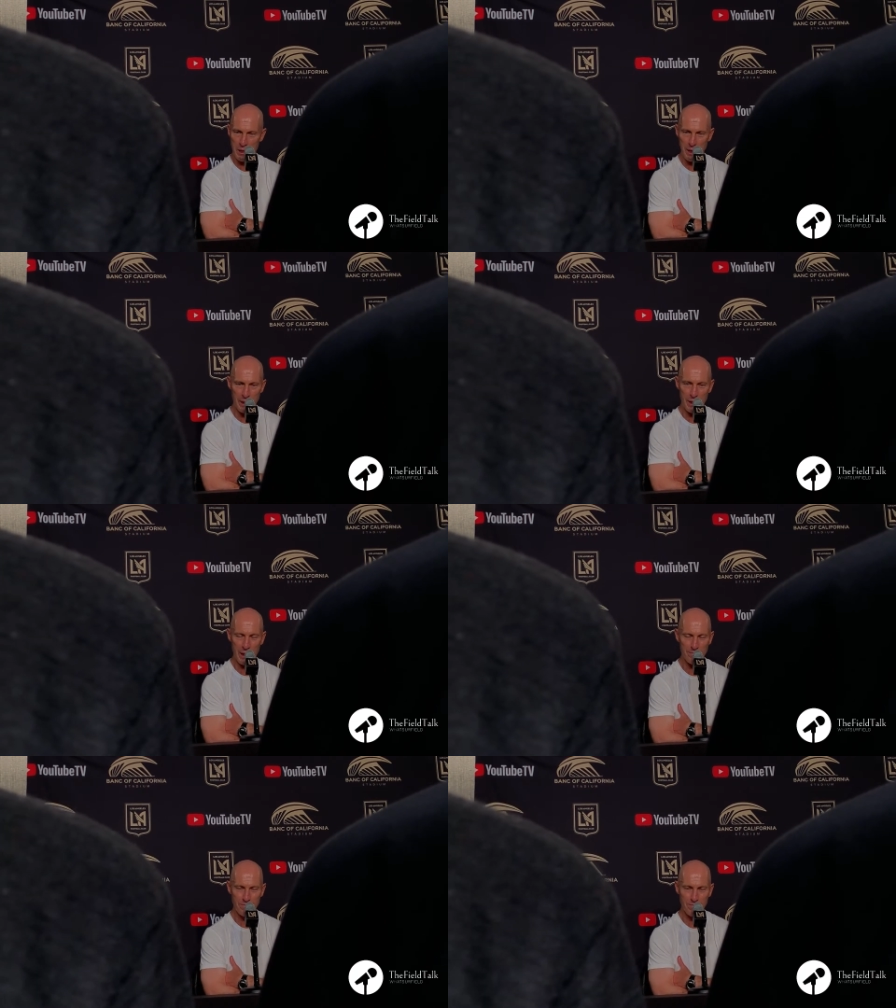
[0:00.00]
uh,
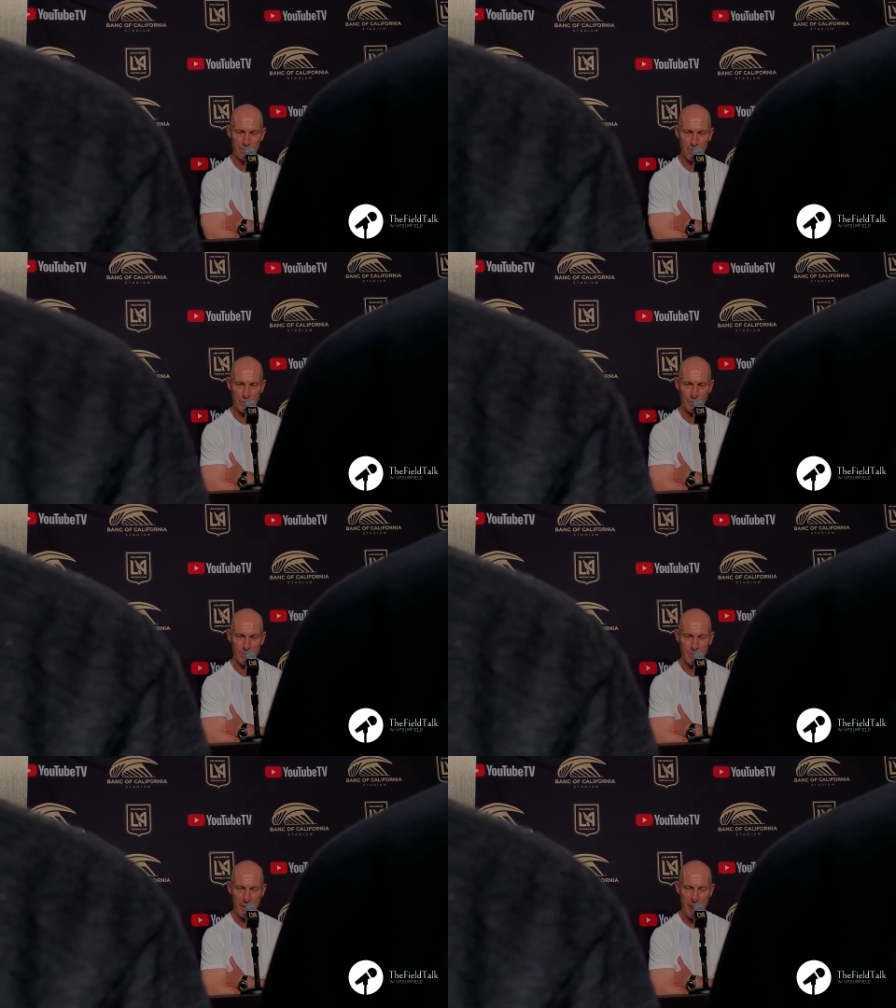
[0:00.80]

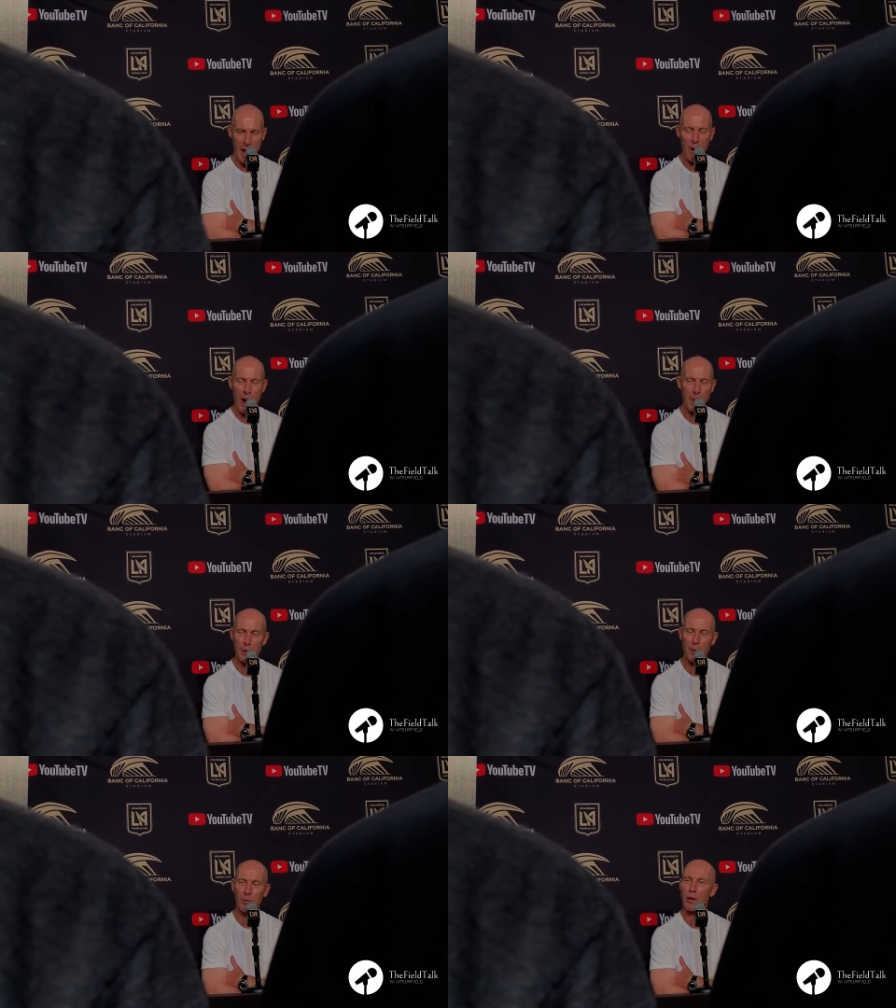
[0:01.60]
how
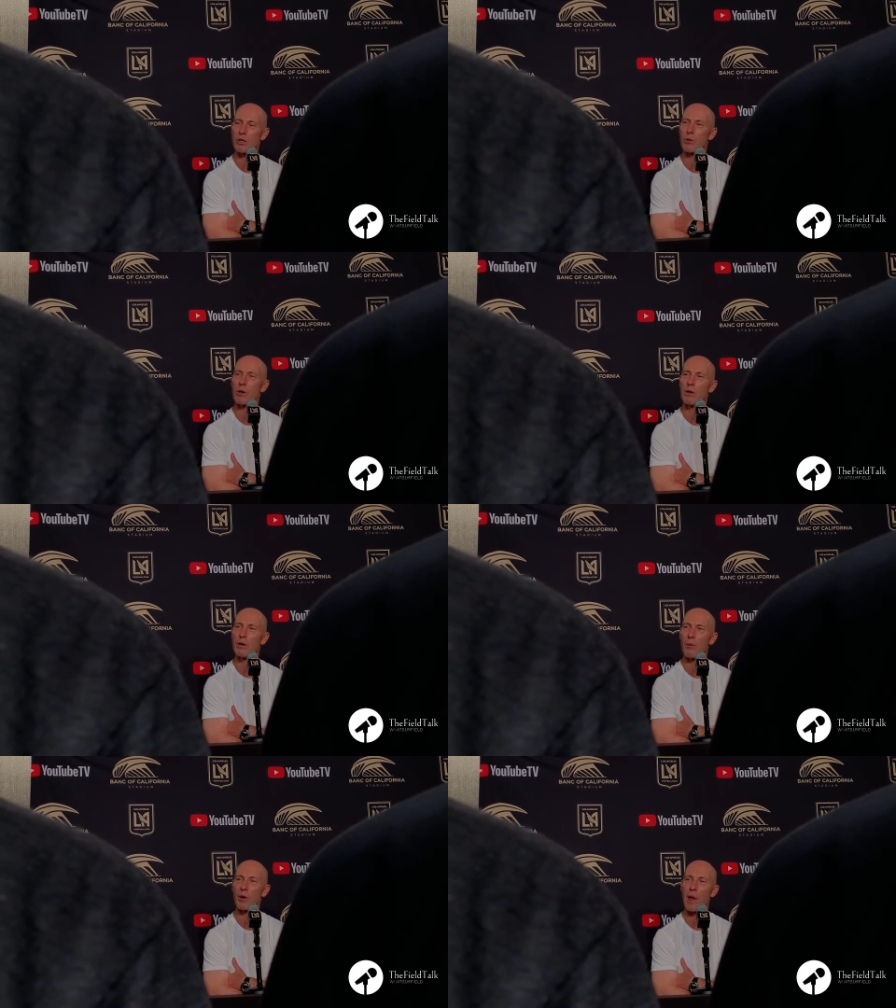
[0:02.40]
happy the players were
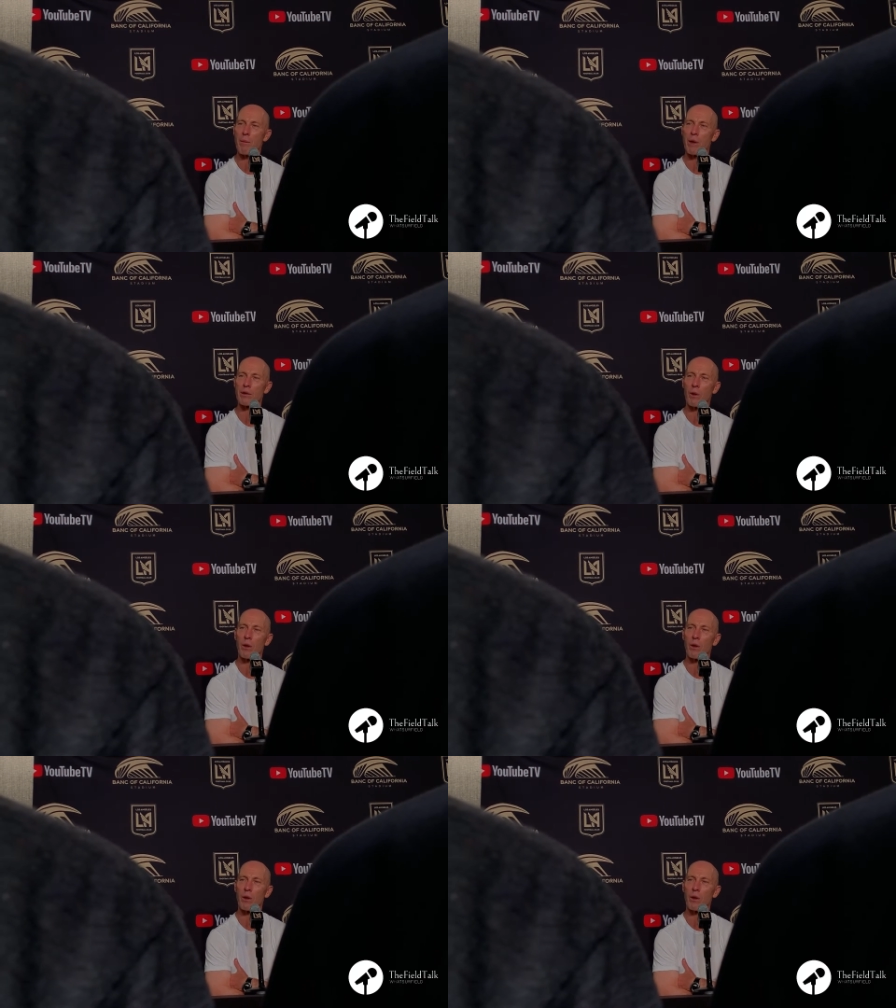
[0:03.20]
and what that meant to